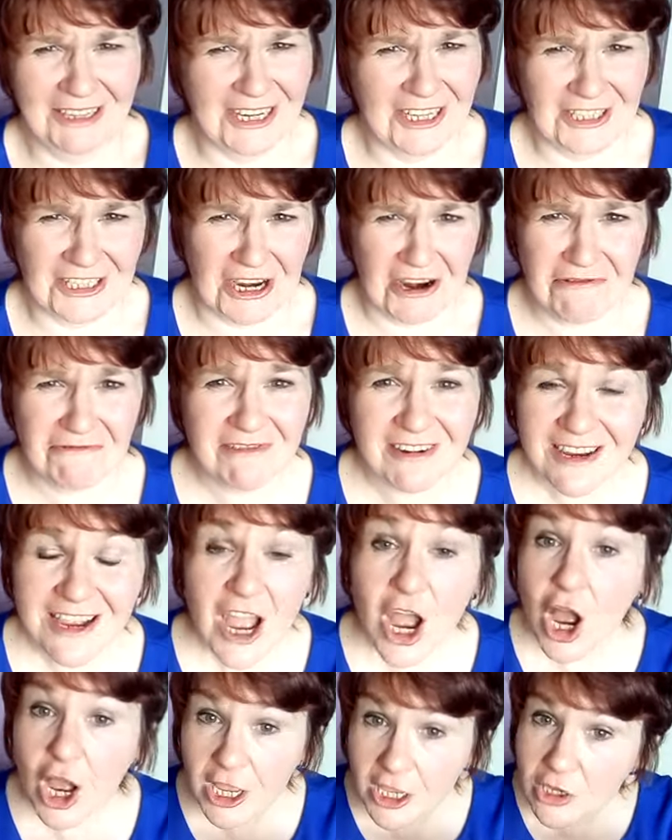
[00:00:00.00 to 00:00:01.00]
I don't.
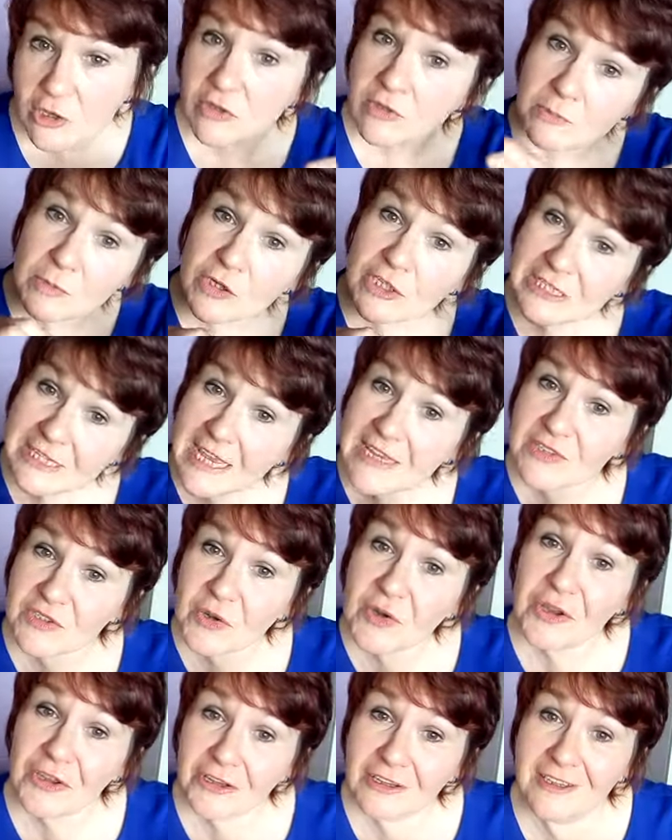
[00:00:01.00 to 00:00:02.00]
I use much
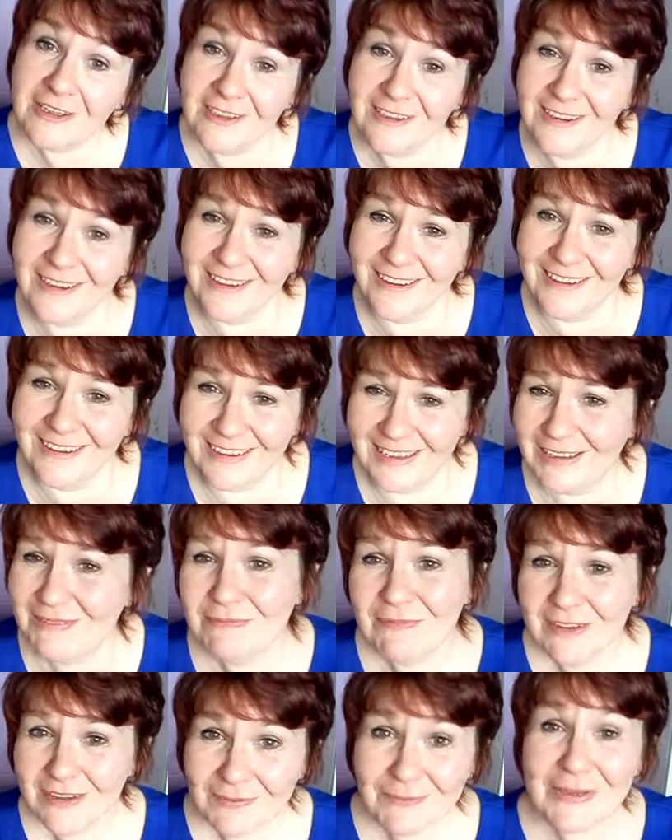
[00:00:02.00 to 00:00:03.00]
less oil
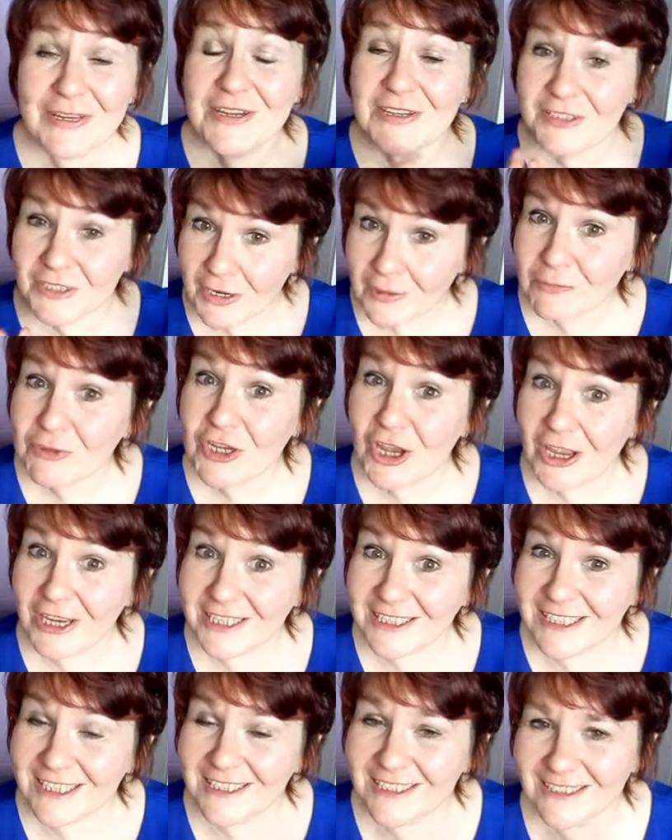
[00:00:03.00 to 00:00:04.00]
because I'm
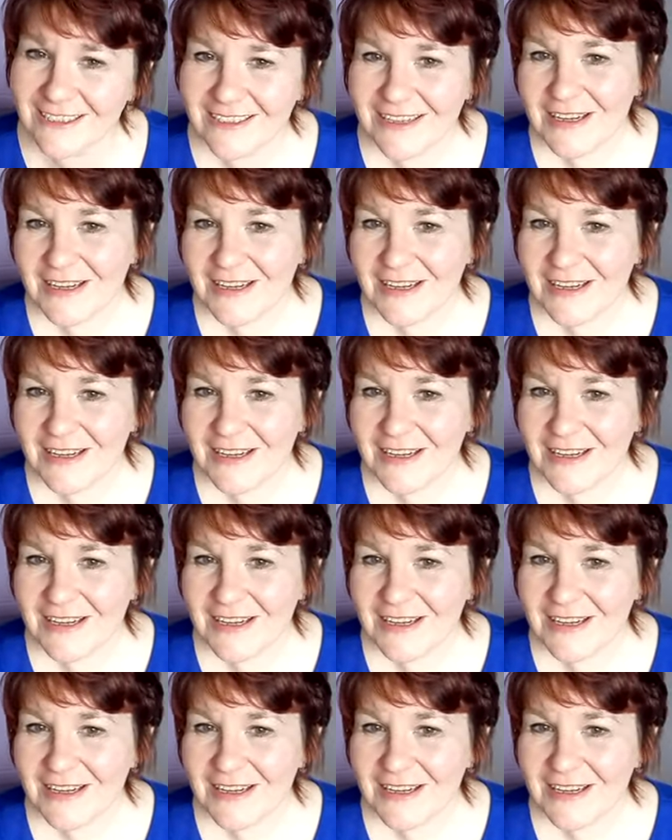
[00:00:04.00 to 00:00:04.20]
tight.